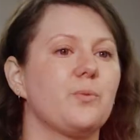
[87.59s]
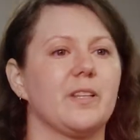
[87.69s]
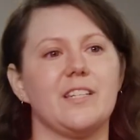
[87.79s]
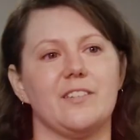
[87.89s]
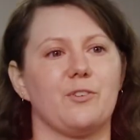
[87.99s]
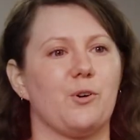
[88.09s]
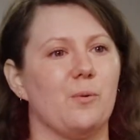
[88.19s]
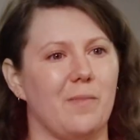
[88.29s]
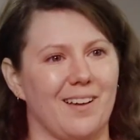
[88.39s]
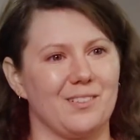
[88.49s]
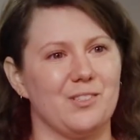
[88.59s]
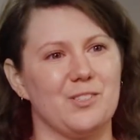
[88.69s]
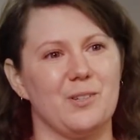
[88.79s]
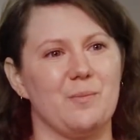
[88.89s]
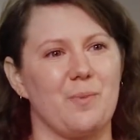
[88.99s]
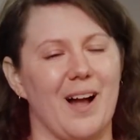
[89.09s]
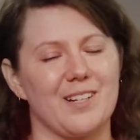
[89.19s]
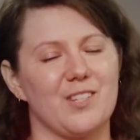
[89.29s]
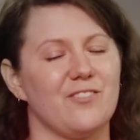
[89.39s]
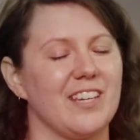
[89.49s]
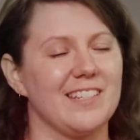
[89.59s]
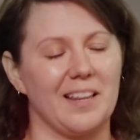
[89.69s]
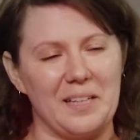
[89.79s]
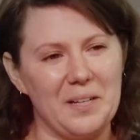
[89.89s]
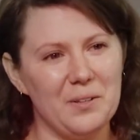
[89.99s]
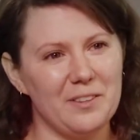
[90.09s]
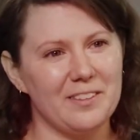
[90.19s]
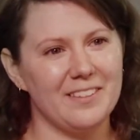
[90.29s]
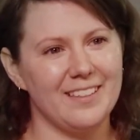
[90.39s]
a really difficult model to practice via telehealth